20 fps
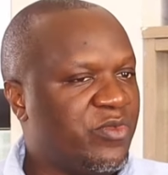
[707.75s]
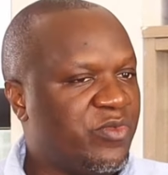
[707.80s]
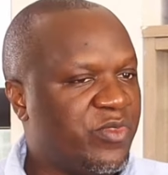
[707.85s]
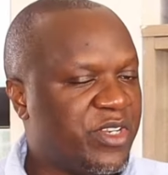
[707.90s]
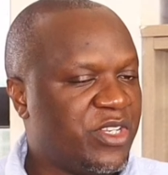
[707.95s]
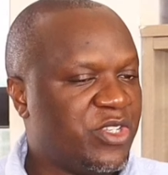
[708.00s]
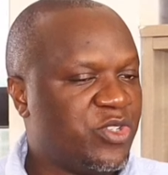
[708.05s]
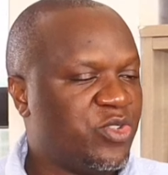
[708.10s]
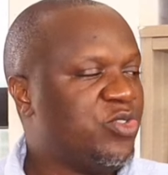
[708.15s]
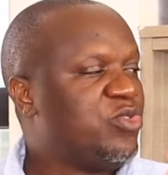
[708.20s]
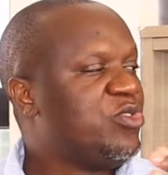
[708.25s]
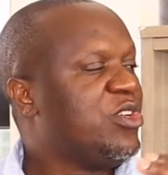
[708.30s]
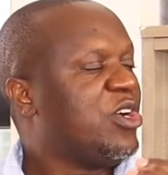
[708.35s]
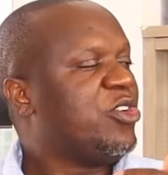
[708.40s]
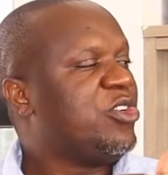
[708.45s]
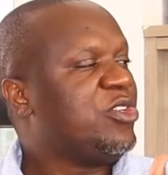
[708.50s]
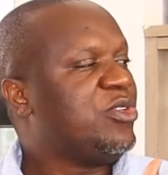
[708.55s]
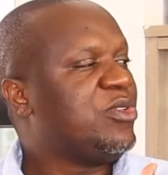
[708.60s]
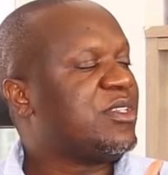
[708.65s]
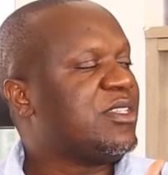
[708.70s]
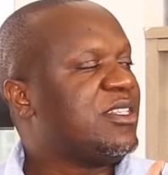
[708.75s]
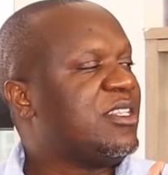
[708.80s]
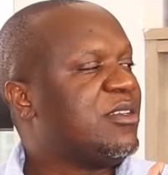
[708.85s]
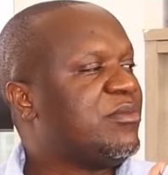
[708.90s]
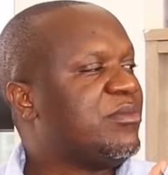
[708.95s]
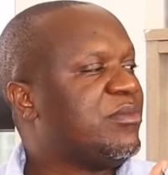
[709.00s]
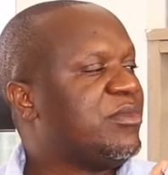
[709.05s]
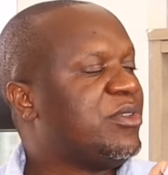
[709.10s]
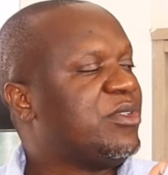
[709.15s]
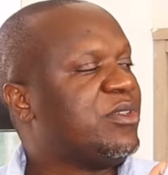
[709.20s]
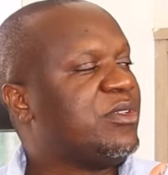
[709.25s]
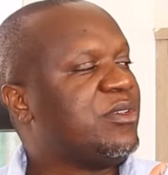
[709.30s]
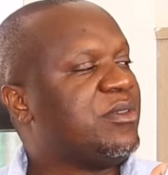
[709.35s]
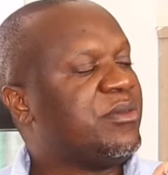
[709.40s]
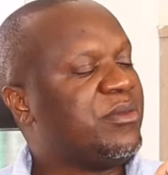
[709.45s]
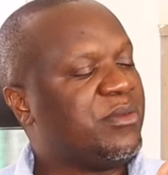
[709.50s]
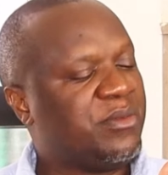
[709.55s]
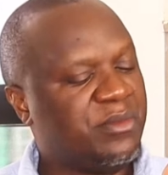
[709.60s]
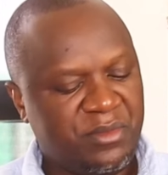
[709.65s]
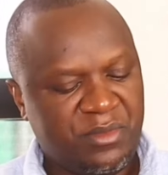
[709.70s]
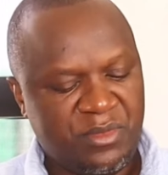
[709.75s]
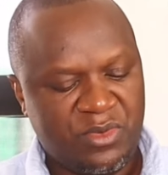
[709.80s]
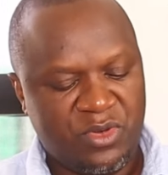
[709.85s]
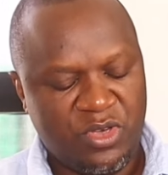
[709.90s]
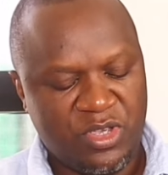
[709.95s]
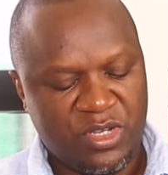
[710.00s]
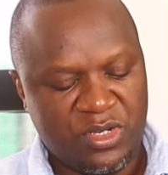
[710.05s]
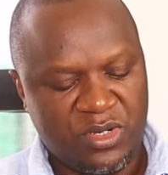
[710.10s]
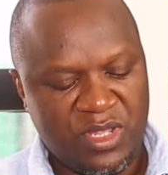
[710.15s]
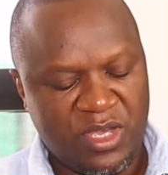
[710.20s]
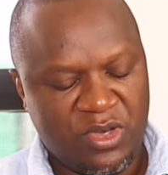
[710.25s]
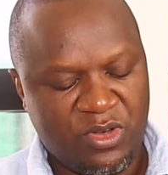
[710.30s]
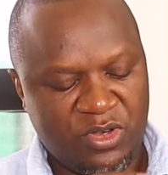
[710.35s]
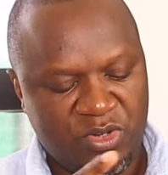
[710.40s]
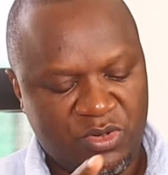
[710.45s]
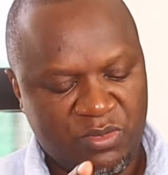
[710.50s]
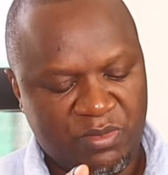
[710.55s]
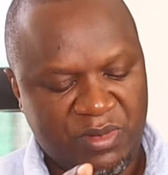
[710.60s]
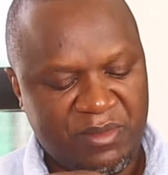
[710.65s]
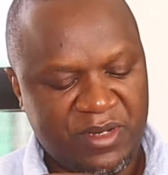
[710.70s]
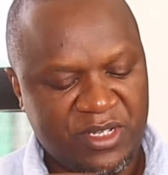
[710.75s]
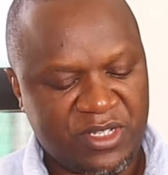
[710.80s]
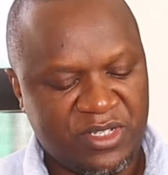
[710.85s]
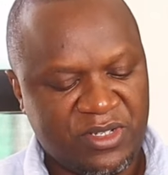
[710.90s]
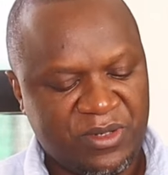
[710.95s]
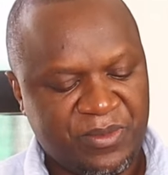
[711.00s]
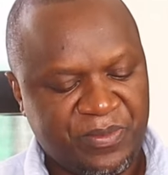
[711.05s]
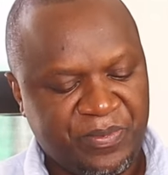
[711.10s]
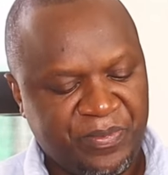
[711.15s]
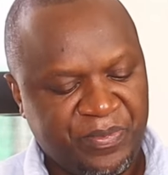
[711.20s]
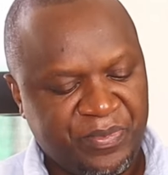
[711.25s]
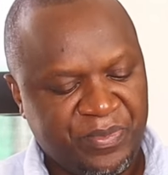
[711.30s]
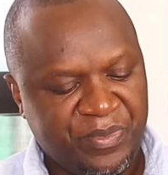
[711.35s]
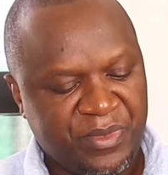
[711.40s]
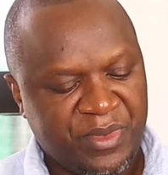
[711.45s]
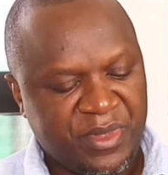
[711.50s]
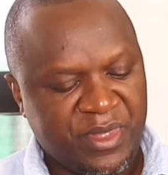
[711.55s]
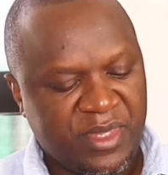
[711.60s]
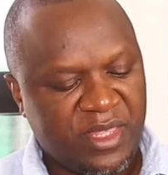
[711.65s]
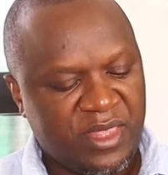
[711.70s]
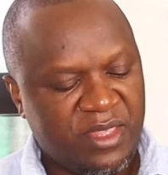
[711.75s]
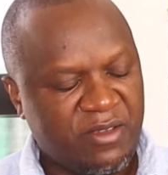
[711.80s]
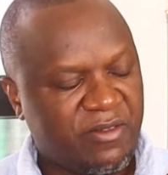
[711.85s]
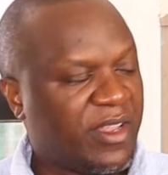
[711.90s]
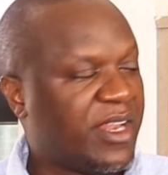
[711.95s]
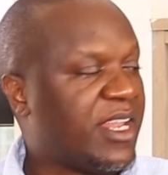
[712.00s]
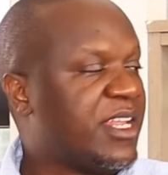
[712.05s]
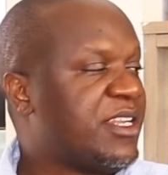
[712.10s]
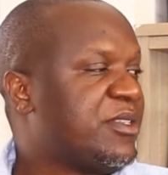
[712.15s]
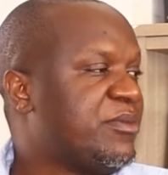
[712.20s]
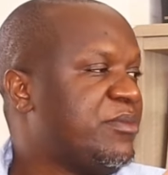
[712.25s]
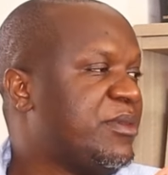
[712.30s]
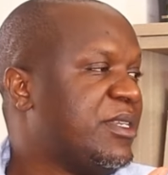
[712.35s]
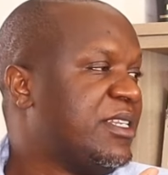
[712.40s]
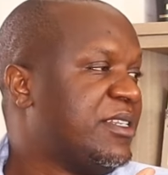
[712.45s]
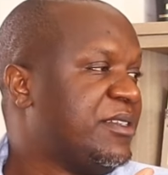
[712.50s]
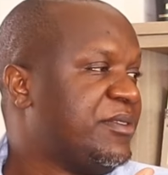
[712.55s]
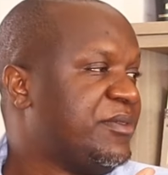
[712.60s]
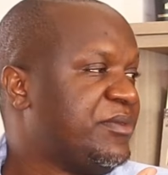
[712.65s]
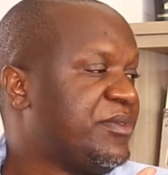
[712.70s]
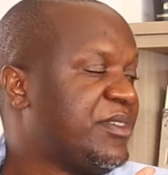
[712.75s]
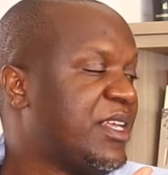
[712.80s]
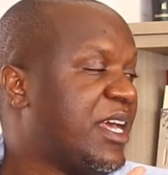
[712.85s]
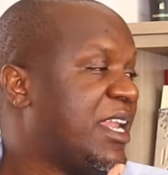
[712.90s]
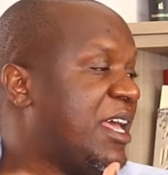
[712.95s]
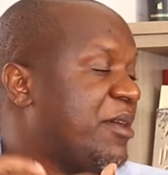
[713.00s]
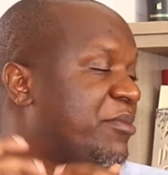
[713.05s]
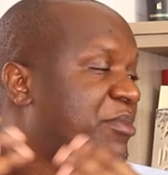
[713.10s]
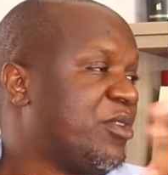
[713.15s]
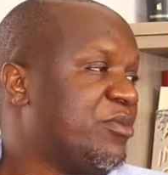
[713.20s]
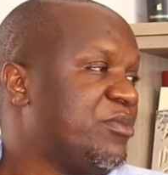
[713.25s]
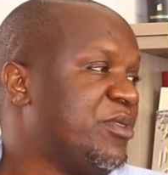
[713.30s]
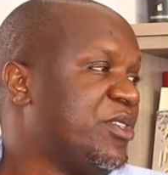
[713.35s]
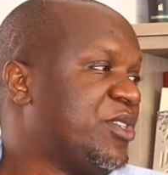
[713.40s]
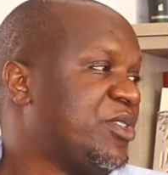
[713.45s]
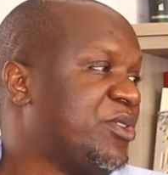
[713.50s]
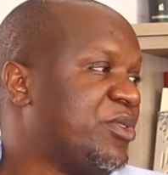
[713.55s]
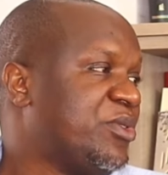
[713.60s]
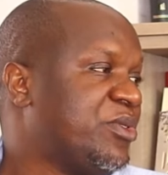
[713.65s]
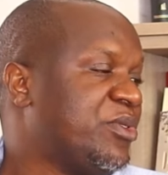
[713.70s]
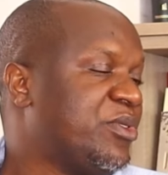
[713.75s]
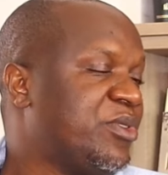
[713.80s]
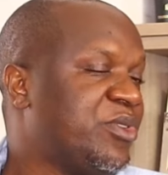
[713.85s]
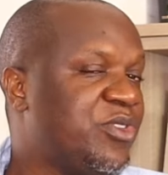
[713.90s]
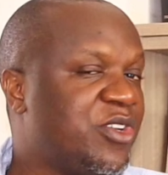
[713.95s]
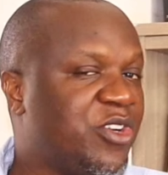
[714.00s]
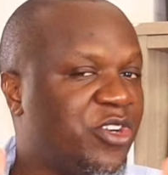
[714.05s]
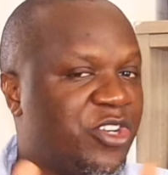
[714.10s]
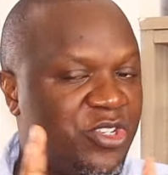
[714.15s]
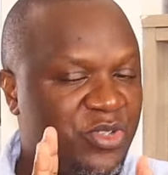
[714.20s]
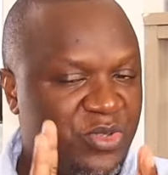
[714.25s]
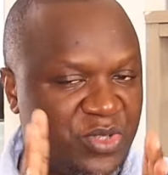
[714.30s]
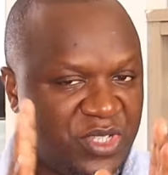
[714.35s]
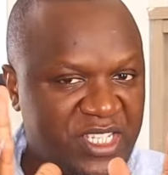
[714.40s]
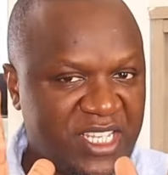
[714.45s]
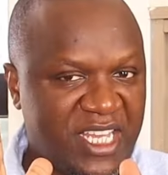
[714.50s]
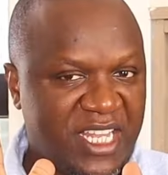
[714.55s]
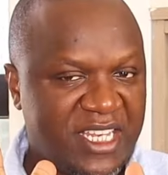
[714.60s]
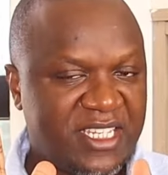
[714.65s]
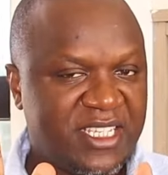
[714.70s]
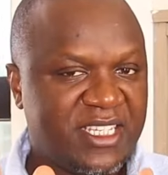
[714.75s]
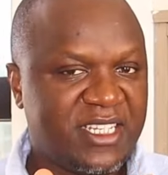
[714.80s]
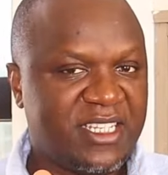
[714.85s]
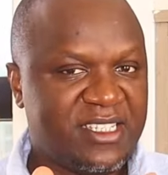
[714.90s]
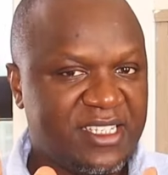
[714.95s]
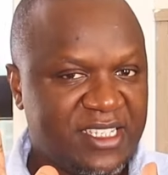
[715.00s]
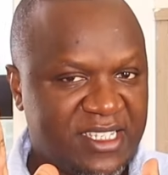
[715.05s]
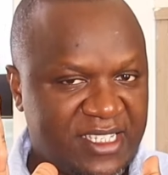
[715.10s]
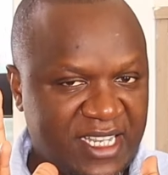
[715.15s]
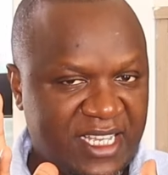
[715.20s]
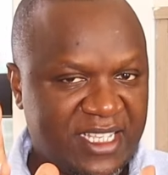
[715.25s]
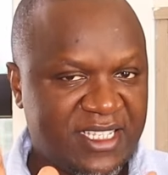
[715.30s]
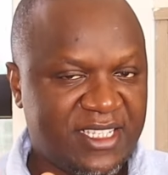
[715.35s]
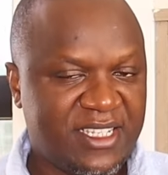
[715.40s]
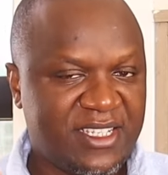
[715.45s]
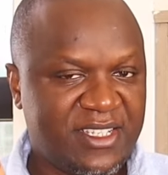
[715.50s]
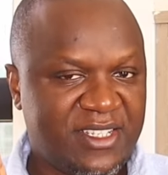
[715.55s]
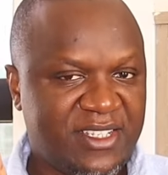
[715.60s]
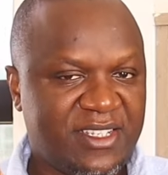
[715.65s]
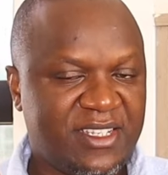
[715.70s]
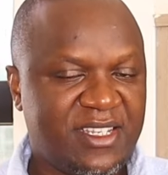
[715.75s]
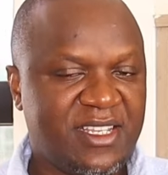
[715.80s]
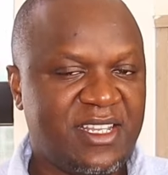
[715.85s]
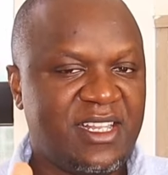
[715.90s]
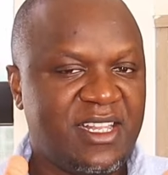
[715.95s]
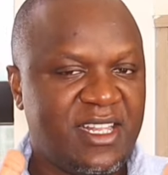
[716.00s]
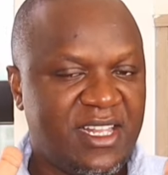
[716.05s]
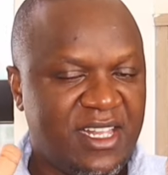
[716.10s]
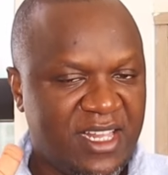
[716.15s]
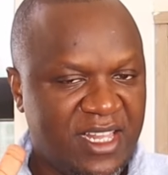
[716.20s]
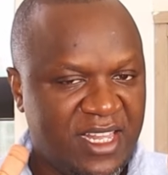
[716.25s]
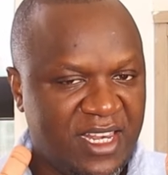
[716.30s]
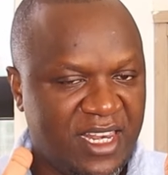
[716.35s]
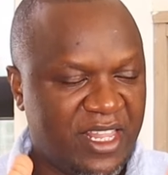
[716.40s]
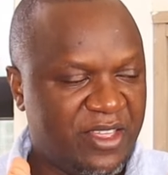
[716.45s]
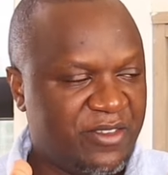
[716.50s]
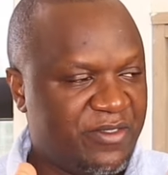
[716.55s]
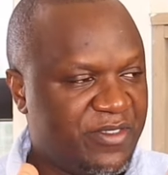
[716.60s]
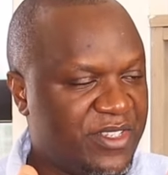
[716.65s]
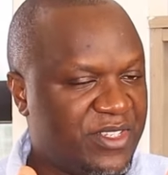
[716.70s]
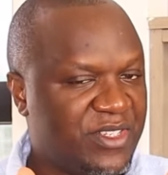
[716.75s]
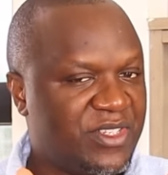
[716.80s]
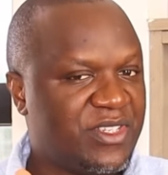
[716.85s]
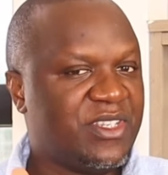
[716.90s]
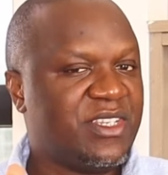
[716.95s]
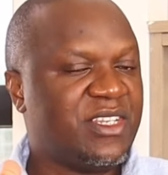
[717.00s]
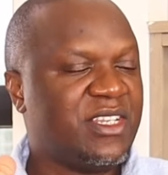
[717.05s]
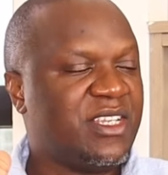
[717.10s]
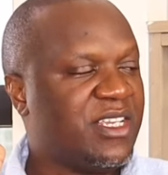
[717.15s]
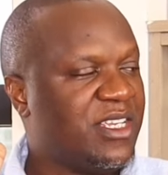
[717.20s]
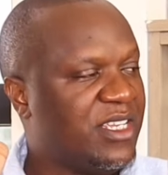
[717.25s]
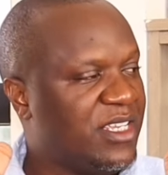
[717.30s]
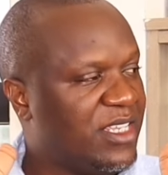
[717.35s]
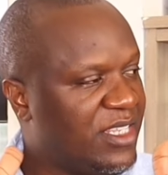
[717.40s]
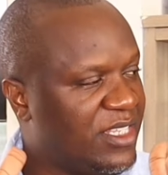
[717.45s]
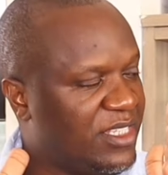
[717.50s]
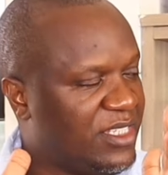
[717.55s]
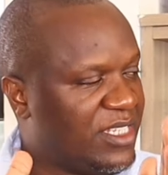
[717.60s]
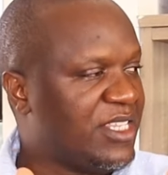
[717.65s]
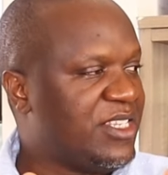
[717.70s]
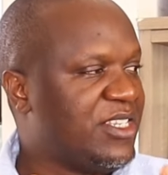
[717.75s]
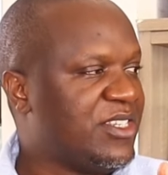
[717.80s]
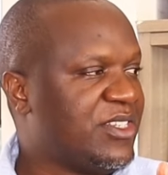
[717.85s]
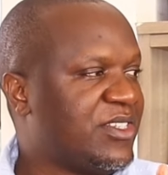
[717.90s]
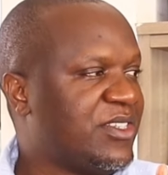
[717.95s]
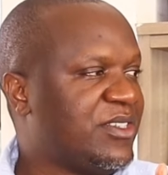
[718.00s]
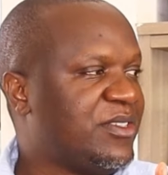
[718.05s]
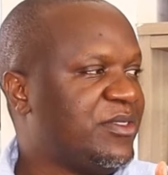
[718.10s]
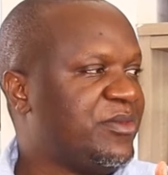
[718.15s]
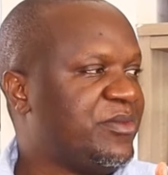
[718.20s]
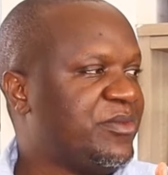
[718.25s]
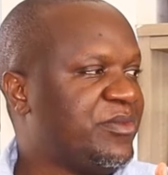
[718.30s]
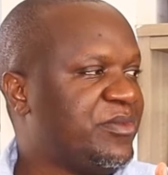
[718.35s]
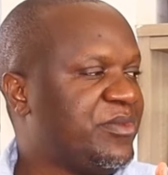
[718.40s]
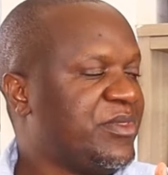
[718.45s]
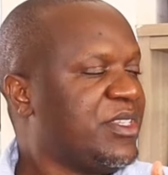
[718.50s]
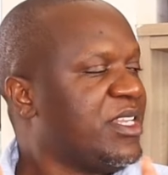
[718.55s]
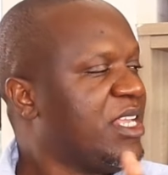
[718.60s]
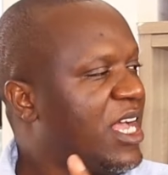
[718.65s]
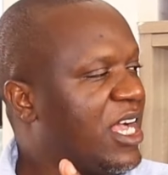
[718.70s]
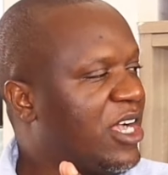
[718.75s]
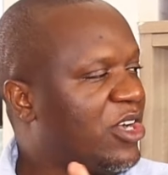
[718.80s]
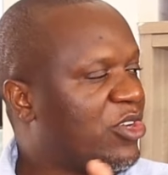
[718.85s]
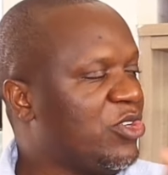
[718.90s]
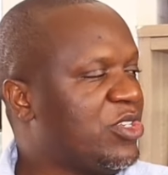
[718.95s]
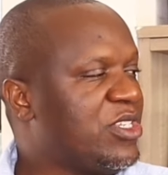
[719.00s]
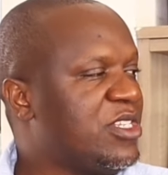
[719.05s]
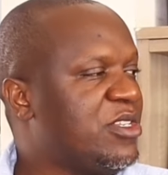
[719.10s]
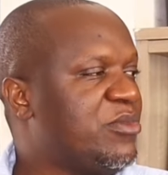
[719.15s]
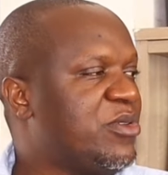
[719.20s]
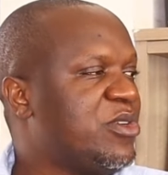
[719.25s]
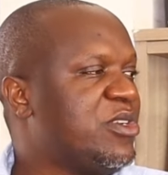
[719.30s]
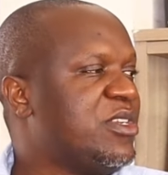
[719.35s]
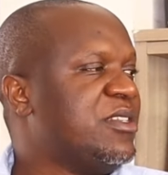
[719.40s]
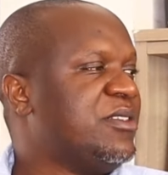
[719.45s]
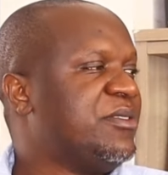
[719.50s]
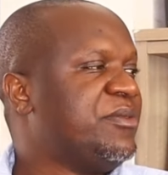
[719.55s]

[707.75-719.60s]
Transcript: Very soon we are going to see them they're going to publish the finance bill. And I promised you, you're going to see an increase in taxes, levies, charges across the board.